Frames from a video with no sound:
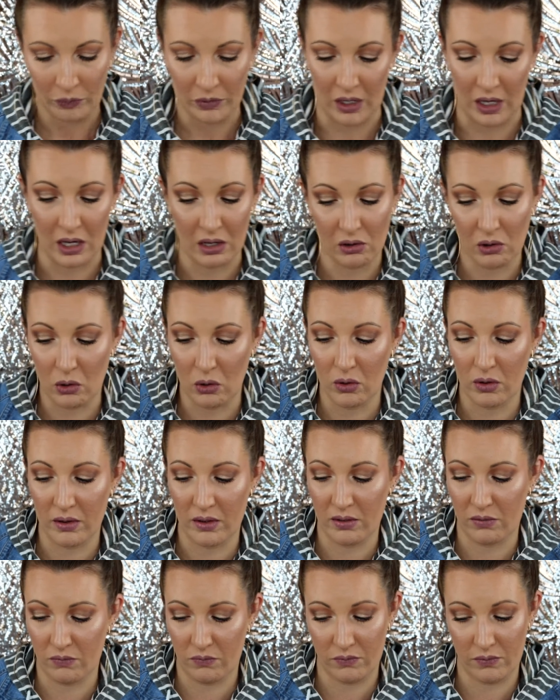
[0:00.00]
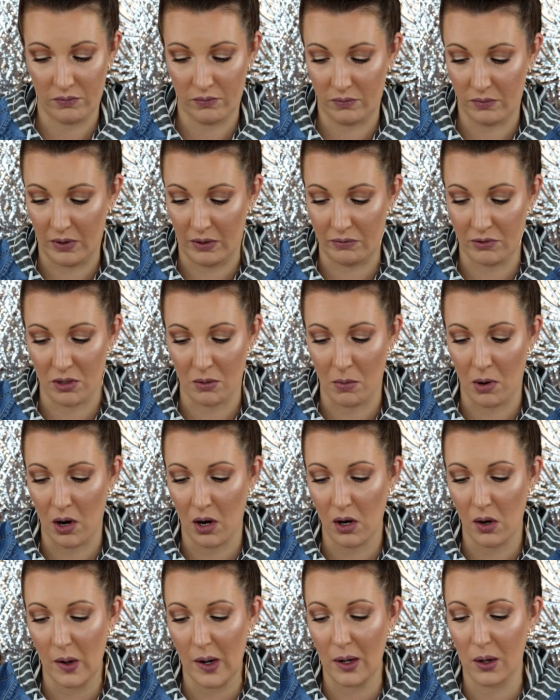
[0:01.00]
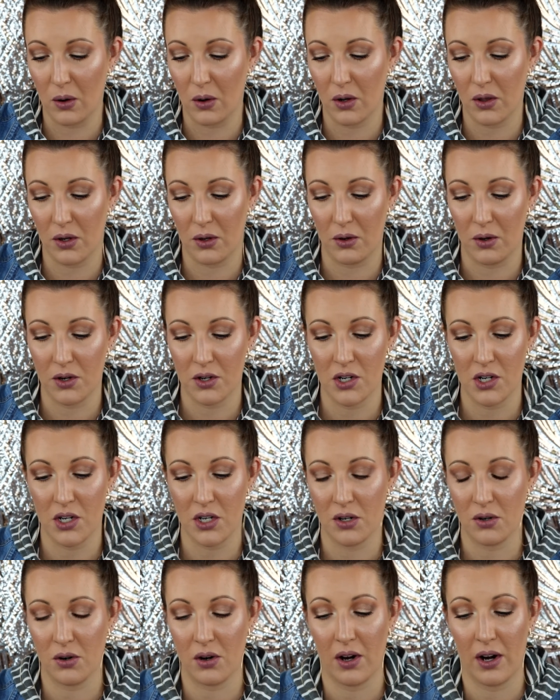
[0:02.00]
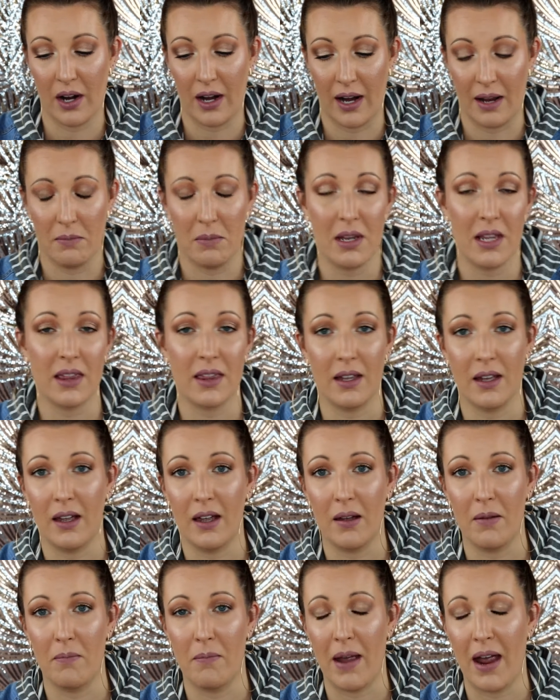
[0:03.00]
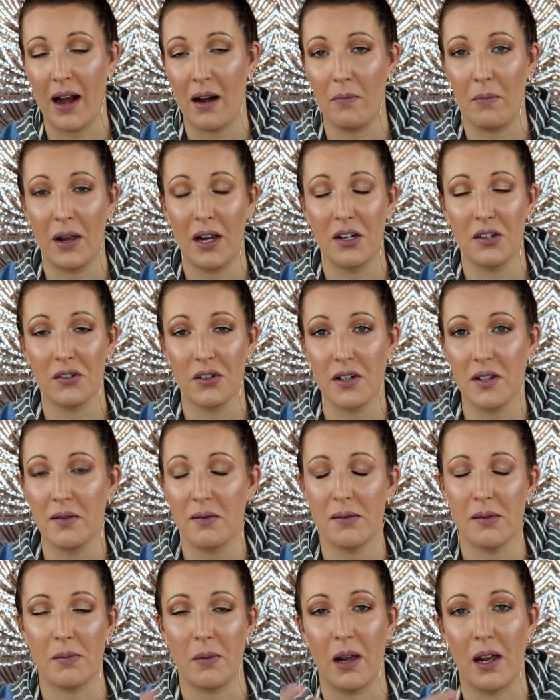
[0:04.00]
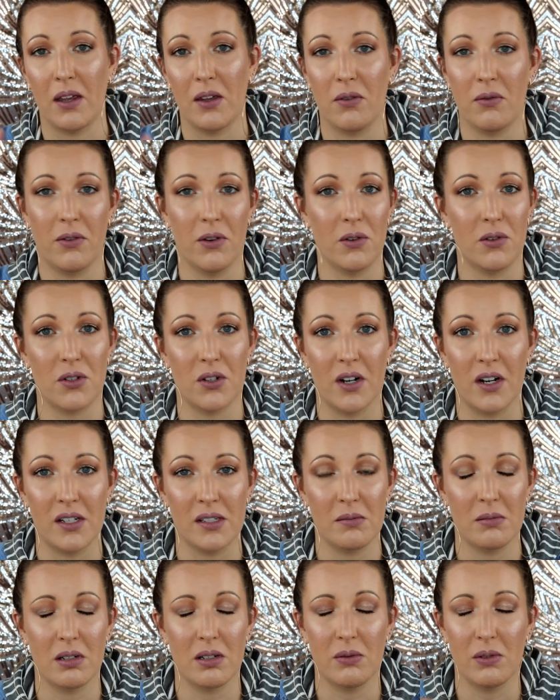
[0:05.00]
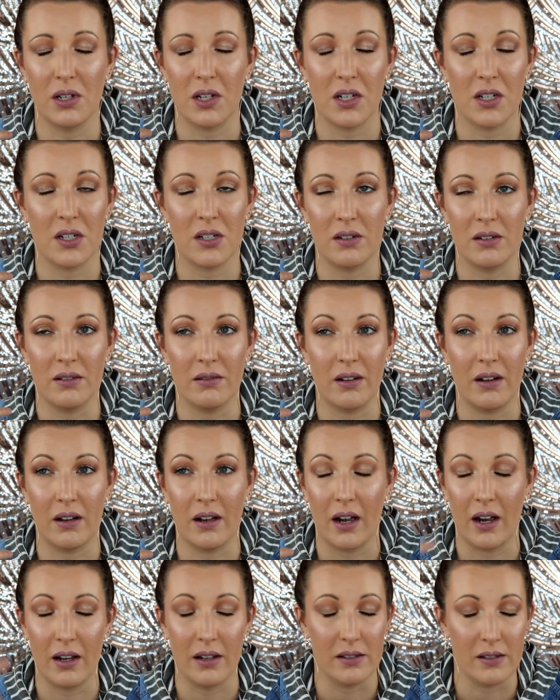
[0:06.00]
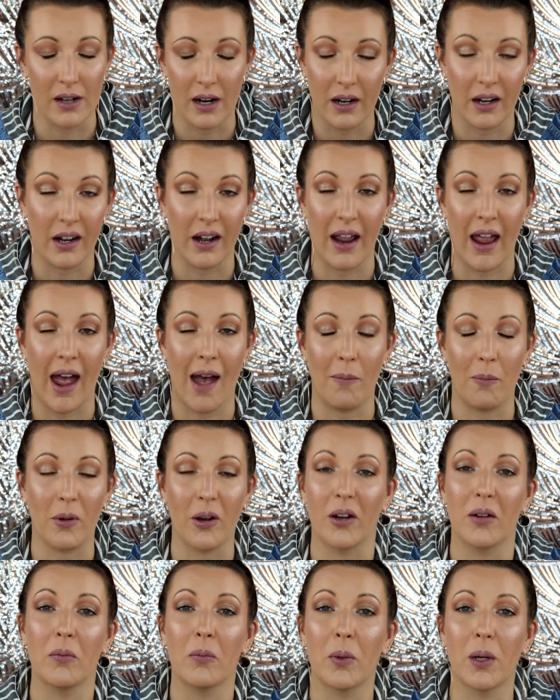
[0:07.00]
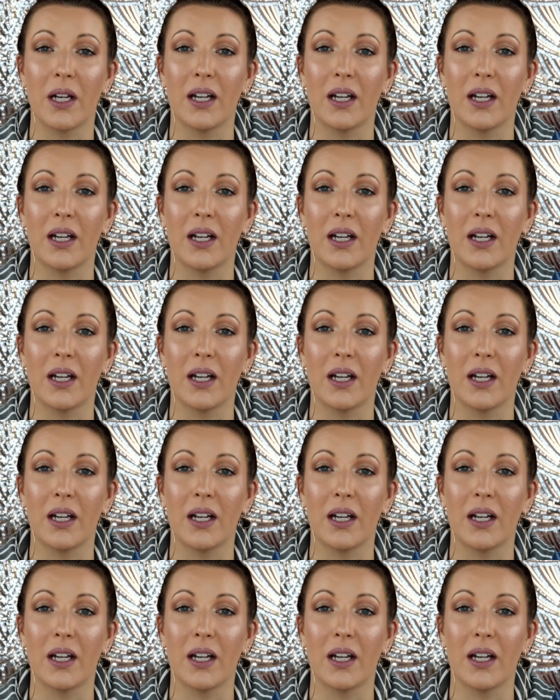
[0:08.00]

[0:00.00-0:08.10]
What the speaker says: And if tomorrow I go to the grocery store and I meet the man of my dreams, my future husband, which is not going to happen,